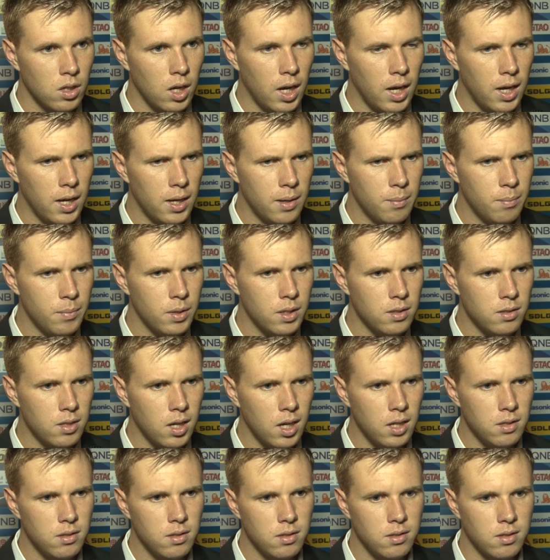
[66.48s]
It's
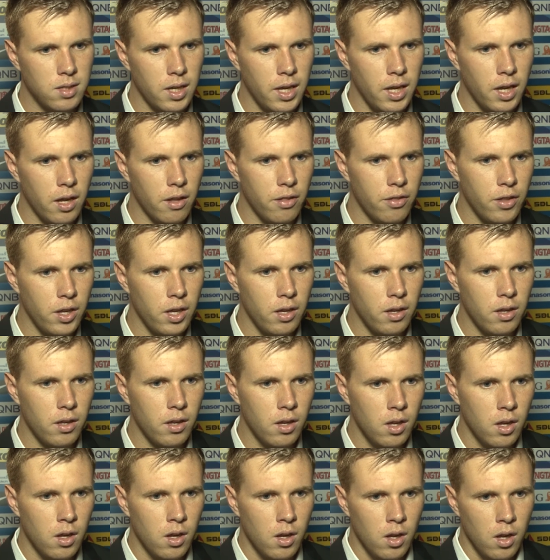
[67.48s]
hard to say. I think
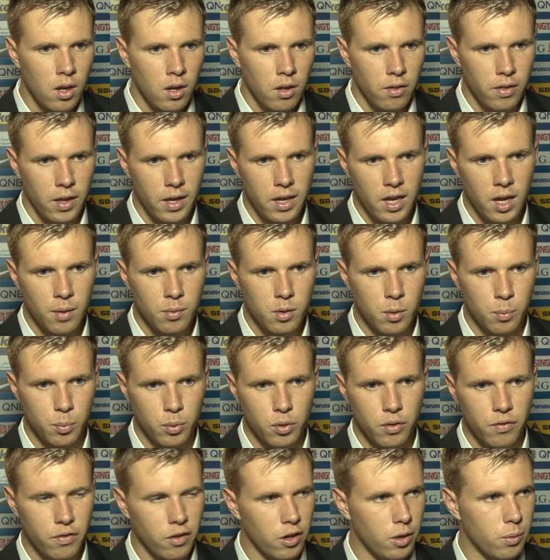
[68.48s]
they kept the
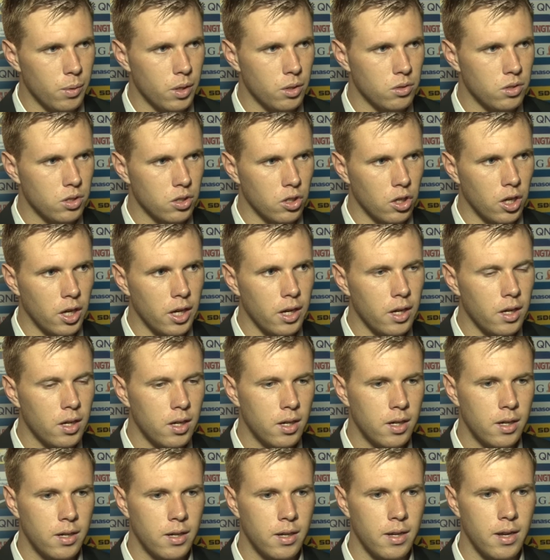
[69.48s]
ball very well tonight.
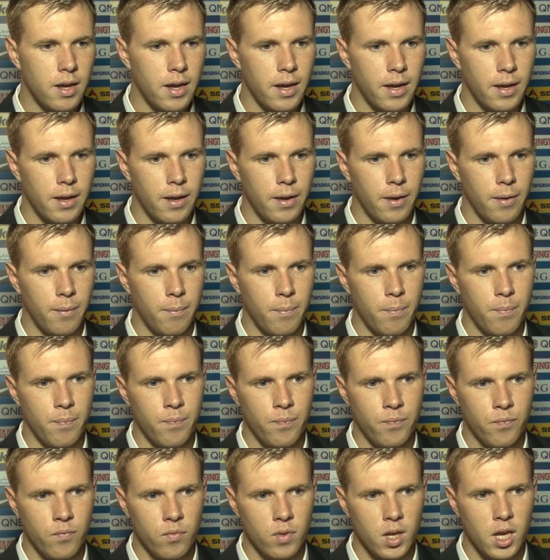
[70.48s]

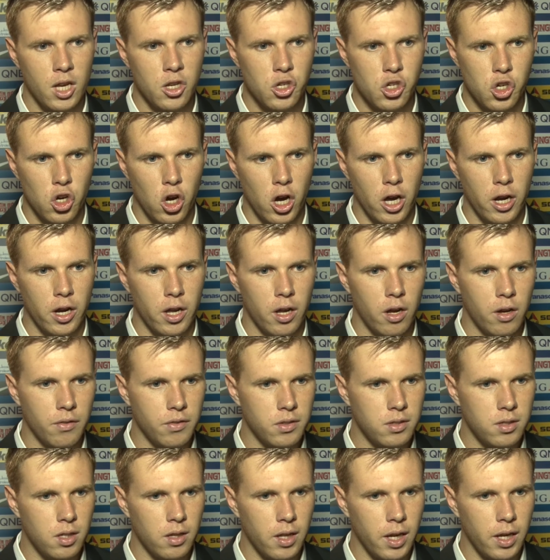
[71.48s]
In China,
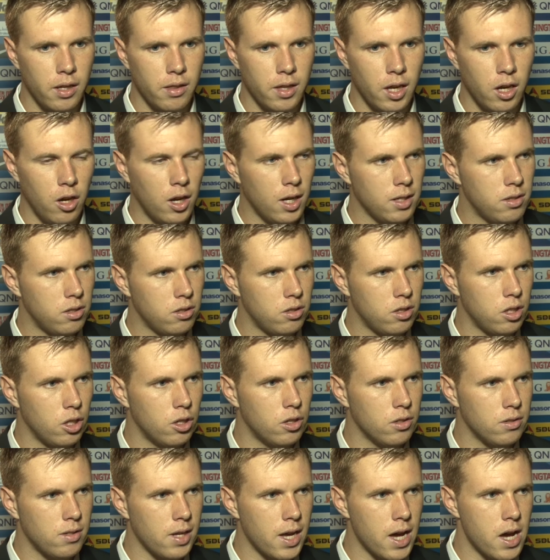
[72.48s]
obviously they like to
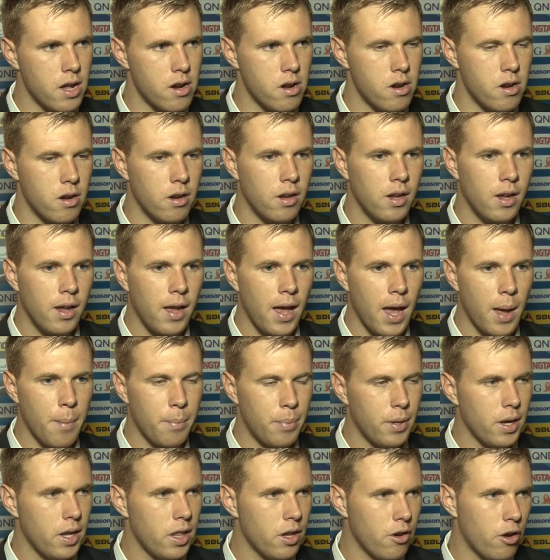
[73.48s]
slow it down and
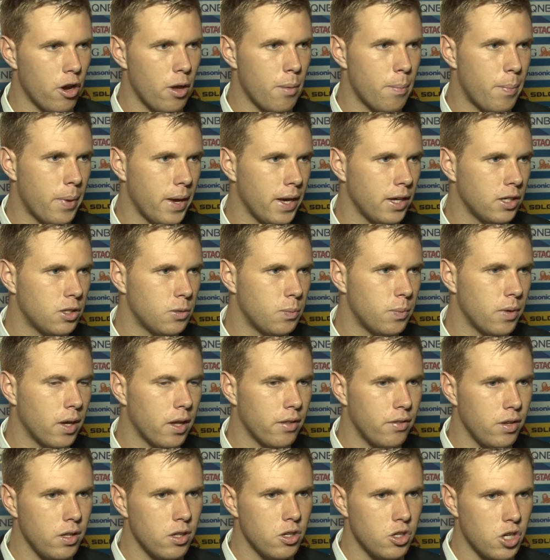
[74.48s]
play at their own pace. But
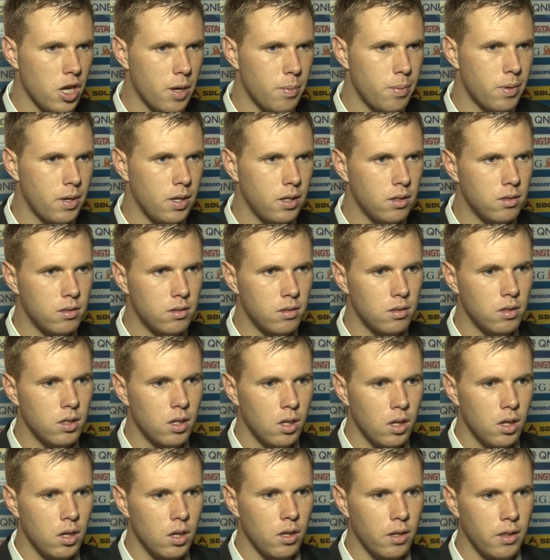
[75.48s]
I think the Japanese,
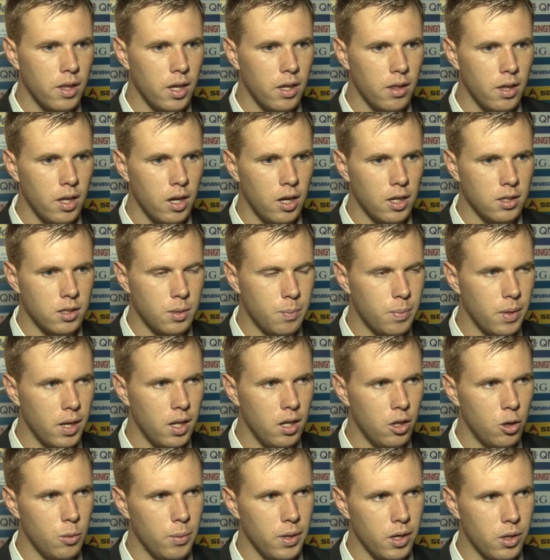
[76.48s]
they like to play a
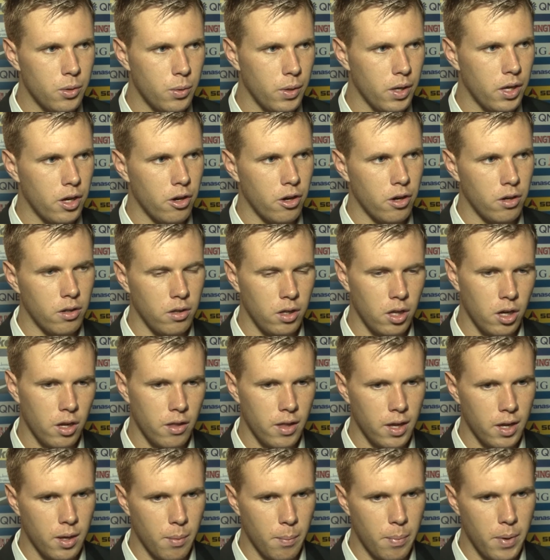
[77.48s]
little bit quicker, and
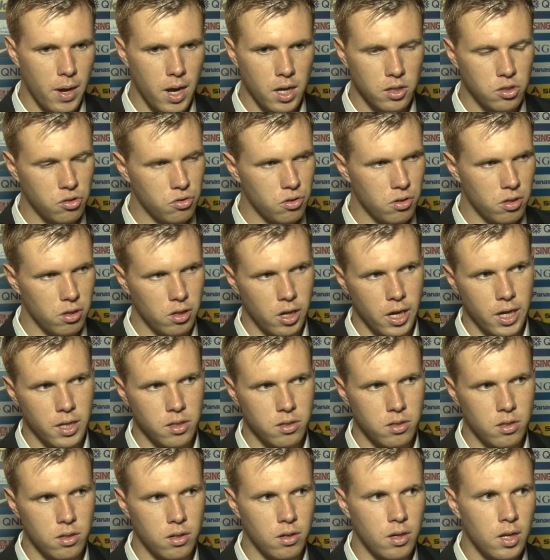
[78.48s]
they can pass through the
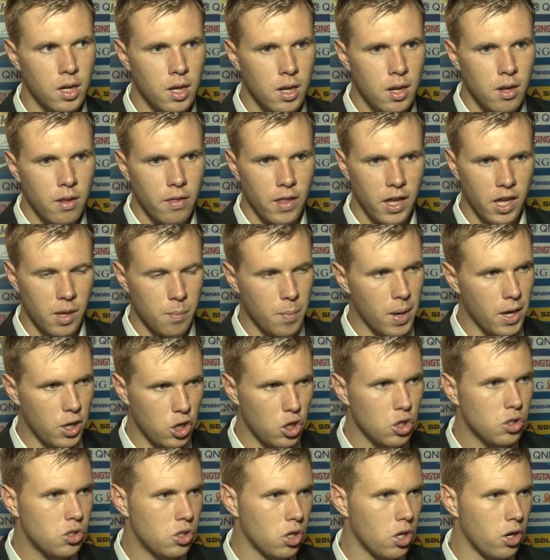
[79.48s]
lines and they can make
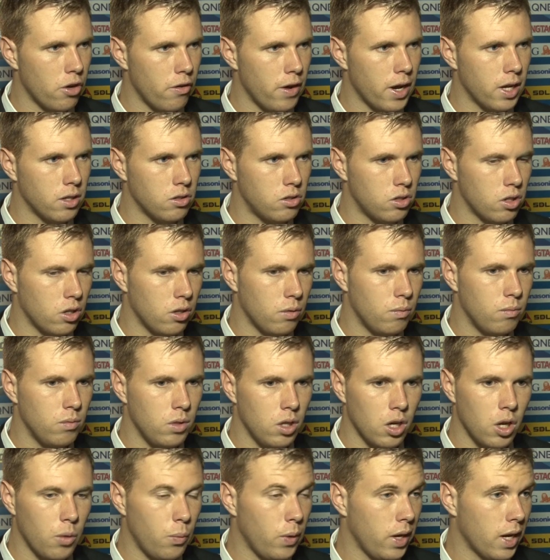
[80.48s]
you turn around. So
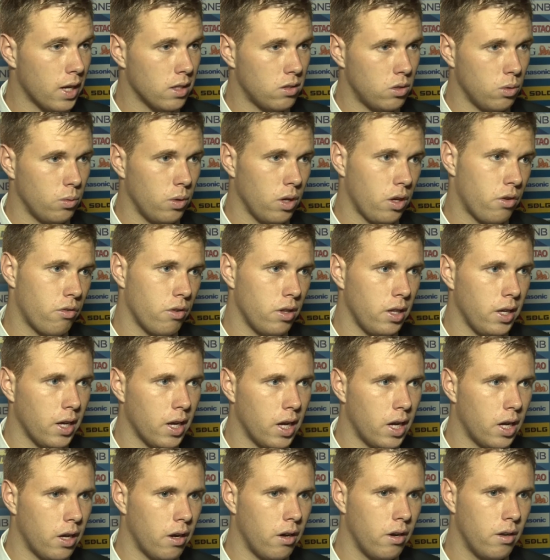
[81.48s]
we had to work really
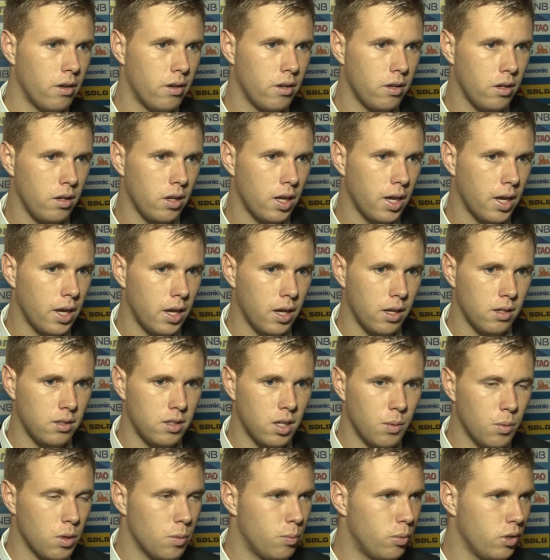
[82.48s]
hard.
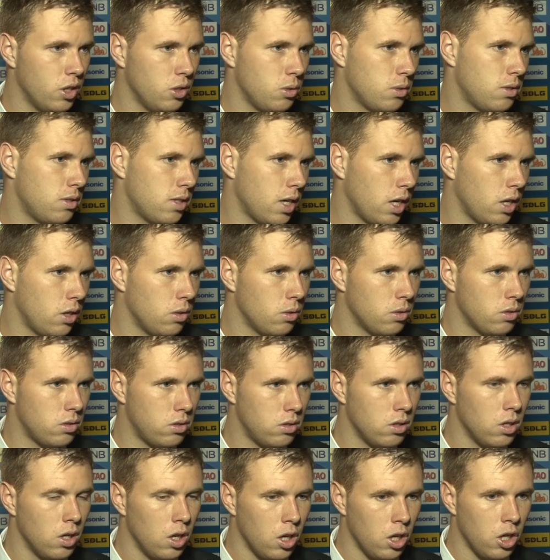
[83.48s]
Some of the boys were saying it
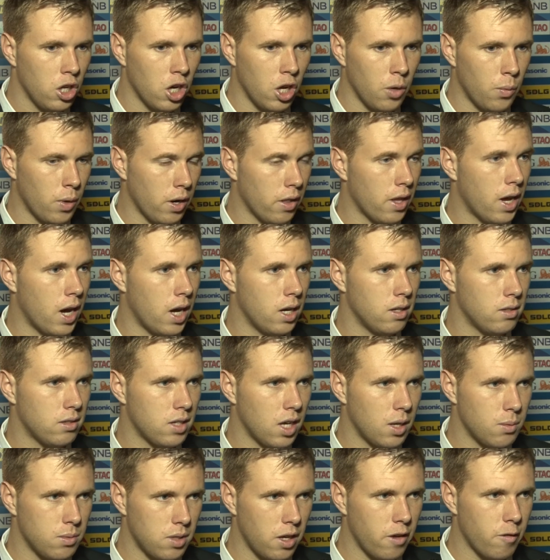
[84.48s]
was one of the hardest
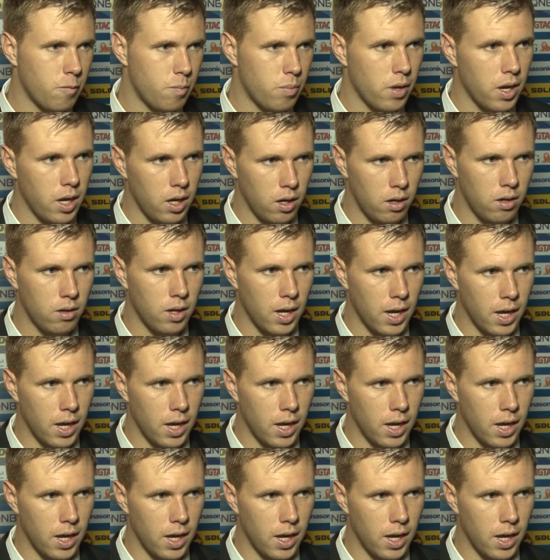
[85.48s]
games they've played.